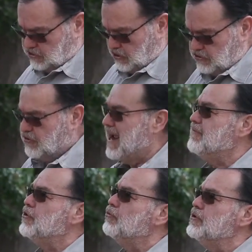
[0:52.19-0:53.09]
start
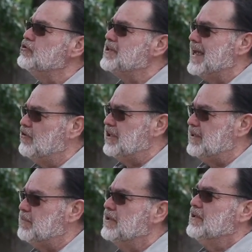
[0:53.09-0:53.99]
driving the roots down
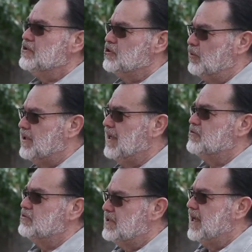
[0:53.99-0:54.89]
deep so we can
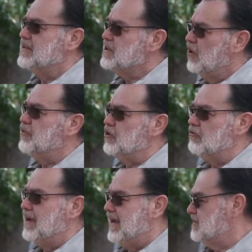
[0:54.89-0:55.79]
have some nice healthy
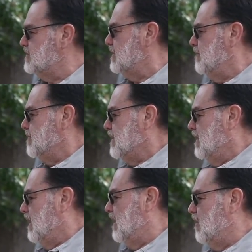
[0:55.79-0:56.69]
grass.
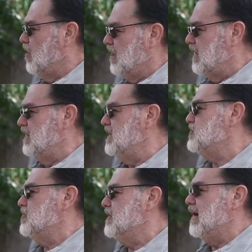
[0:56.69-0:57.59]
In
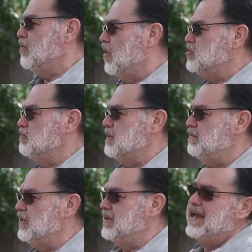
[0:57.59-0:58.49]
addition to that, we're also going
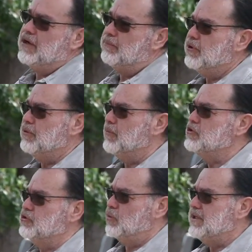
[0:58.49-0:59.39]
to be putting down a
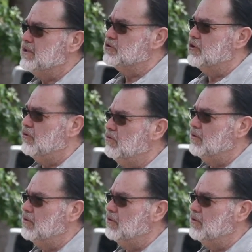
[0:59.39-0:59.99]
pre-emergent weed control,